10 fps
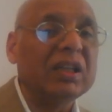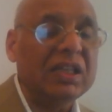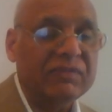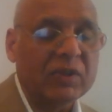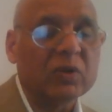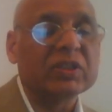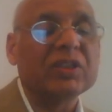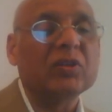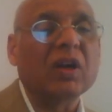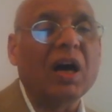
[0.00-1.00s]
leave those
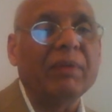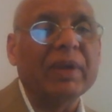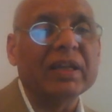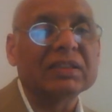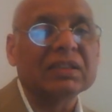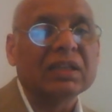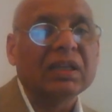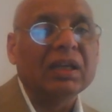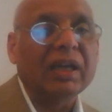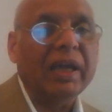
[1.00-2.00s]
in your comments,
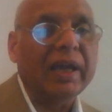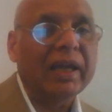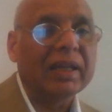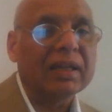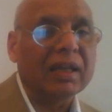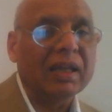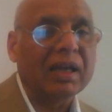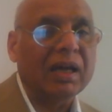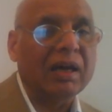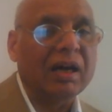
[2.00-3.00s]
and
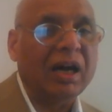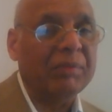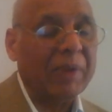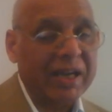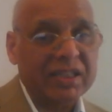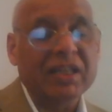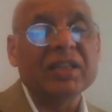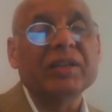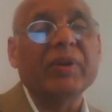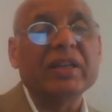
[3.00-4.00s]
I might
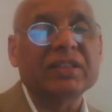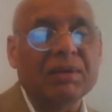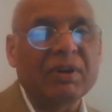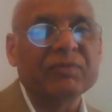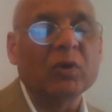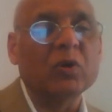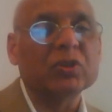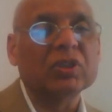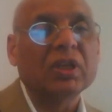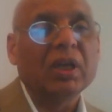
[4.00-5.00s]
integrate some of
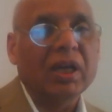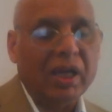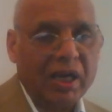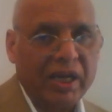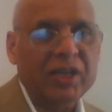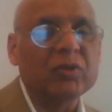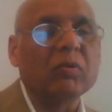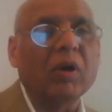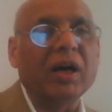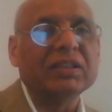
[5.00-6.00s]
those
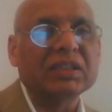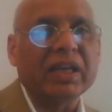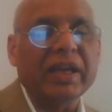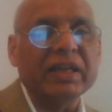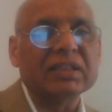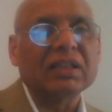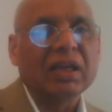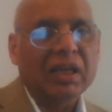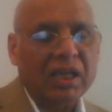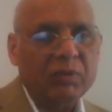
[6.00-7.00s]
into Raj's case,
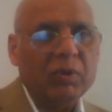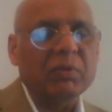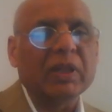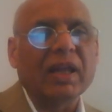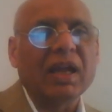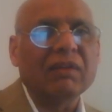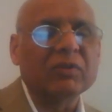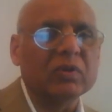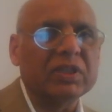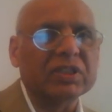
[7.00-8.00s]
and we will then have
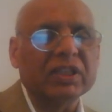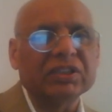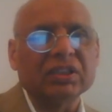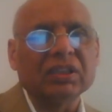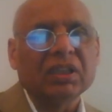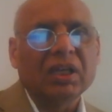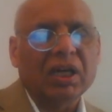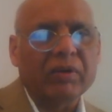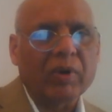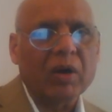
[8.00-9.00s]
good discussion
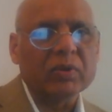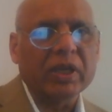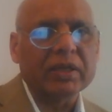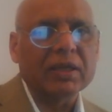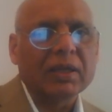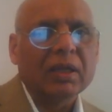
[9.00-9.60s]
around it.